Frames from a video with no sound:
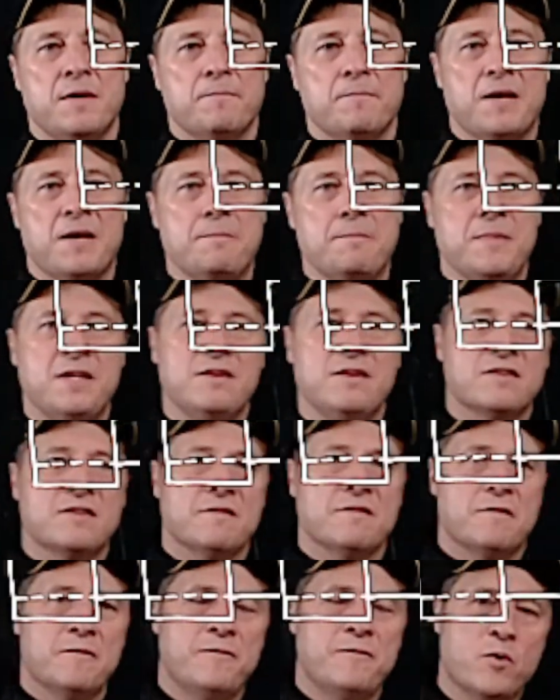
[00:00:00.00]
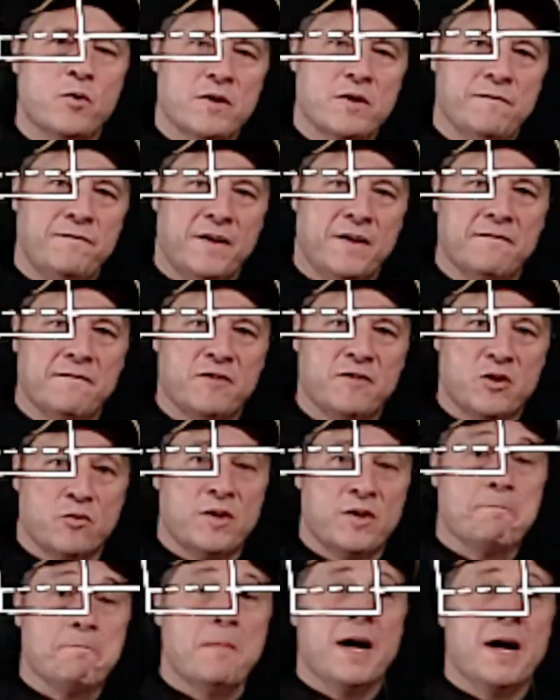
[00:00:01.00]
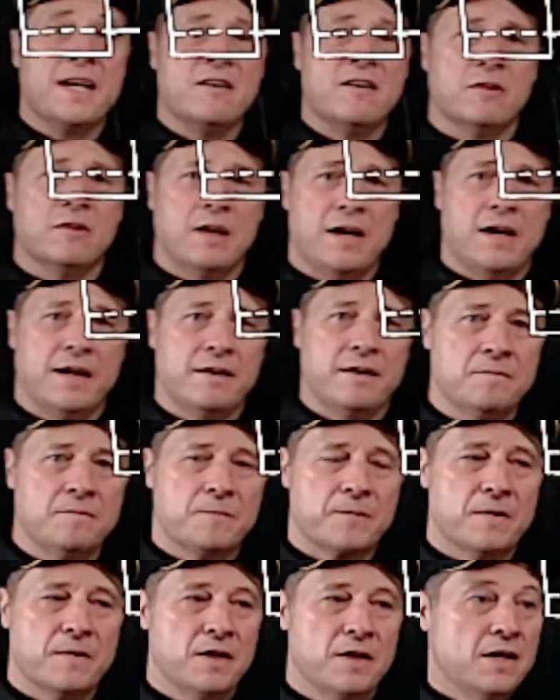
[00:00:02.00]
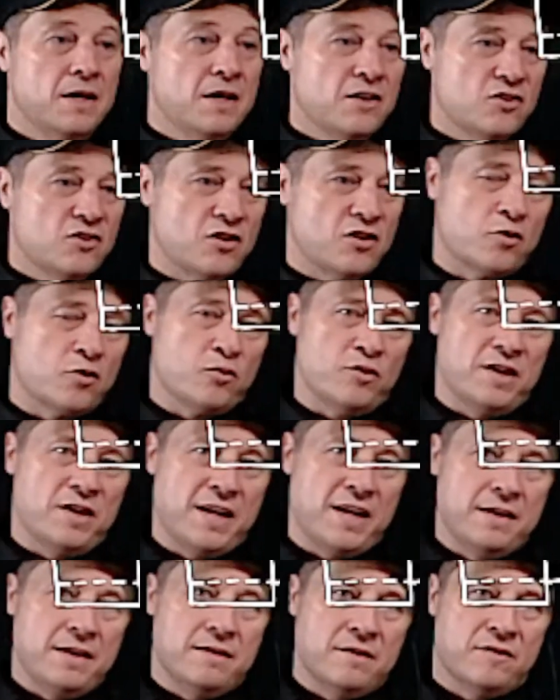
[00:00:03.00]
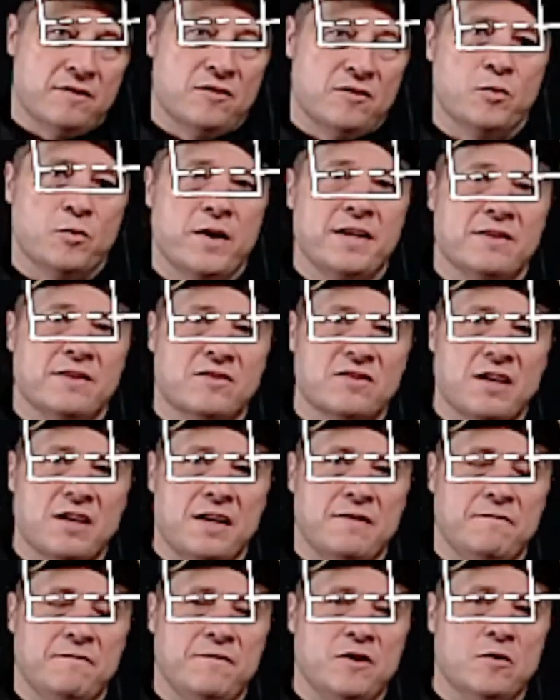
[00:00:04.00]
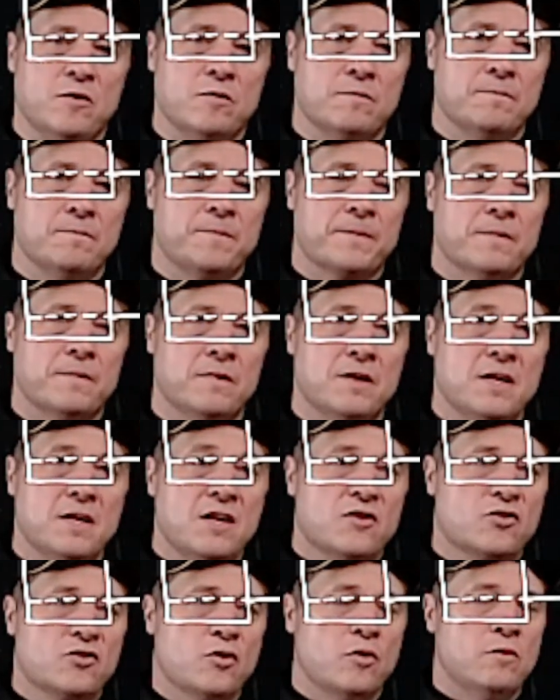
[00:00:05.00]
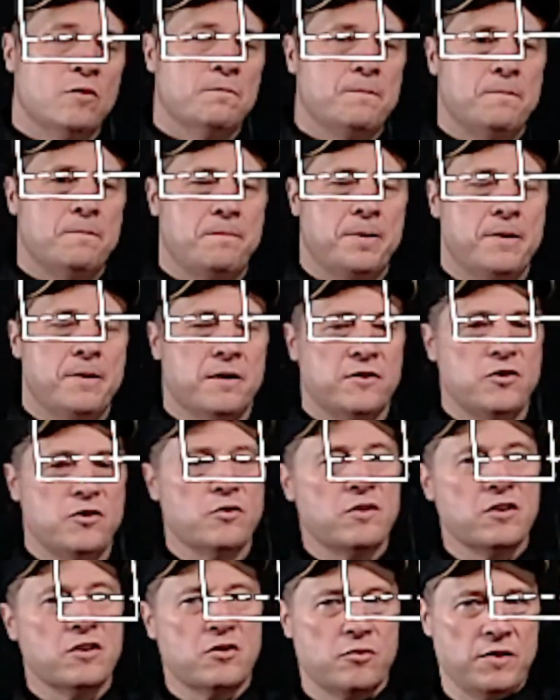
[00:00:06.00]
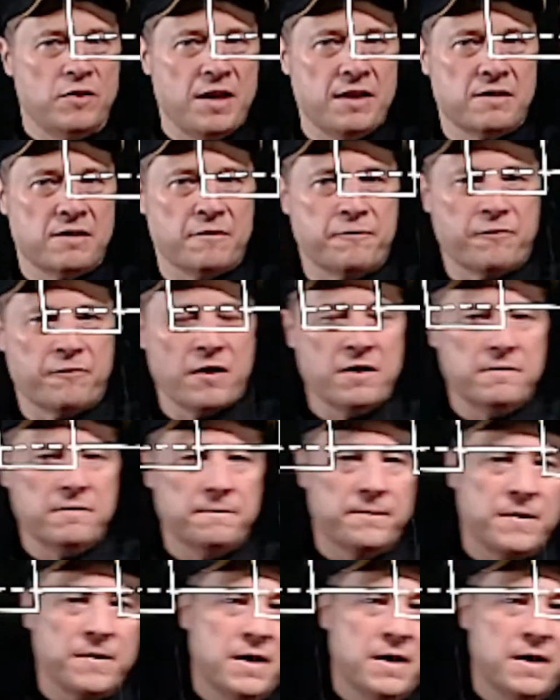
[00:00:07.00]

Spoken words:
by means of a 45-degree miter line to create the right side view. So you can create the front